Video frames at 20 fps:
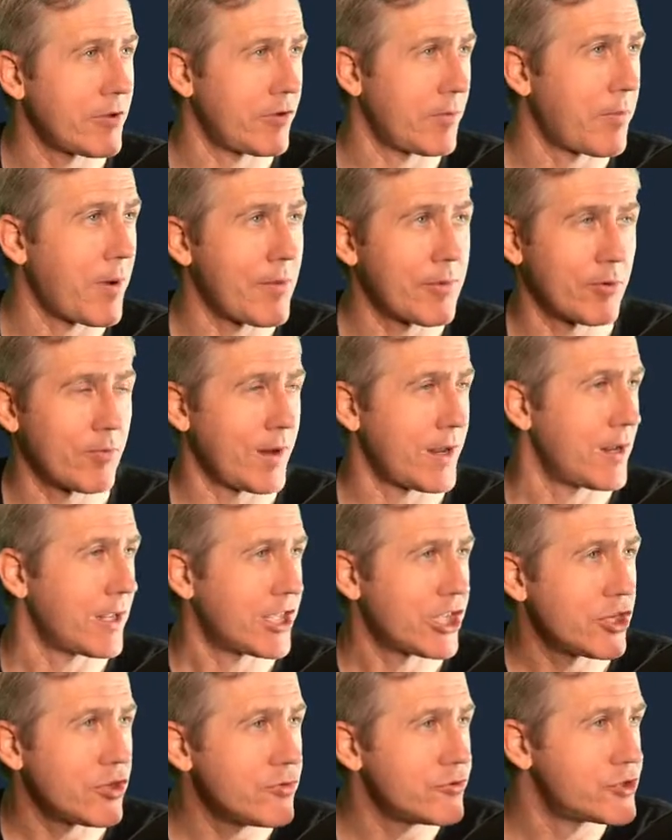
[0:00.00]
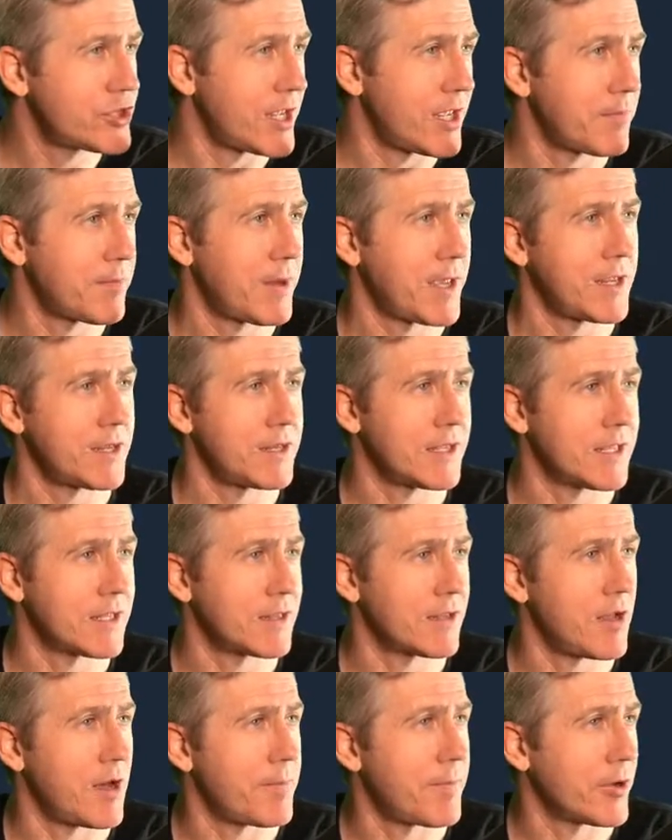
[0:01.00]
They probably ran a huge campaign to get
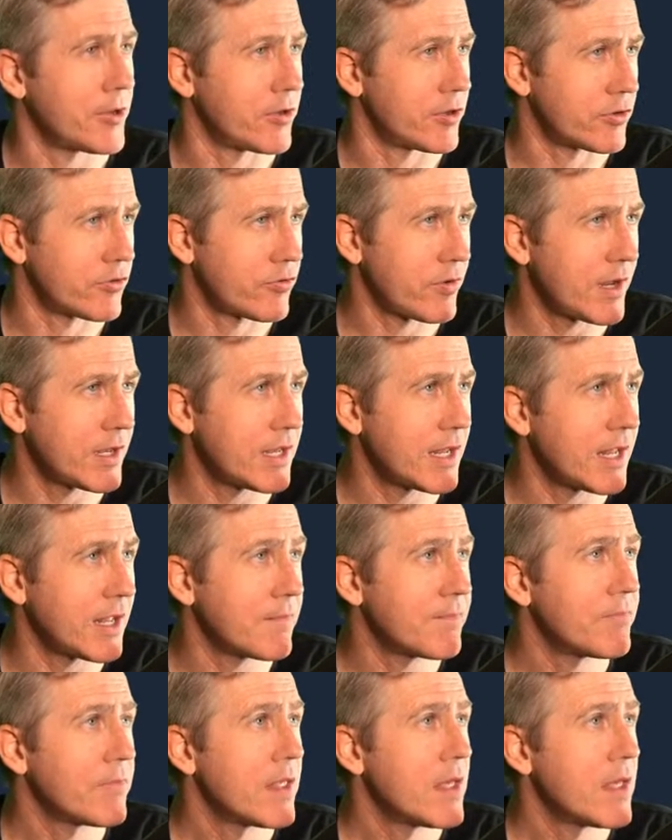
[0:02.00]
up on the trending.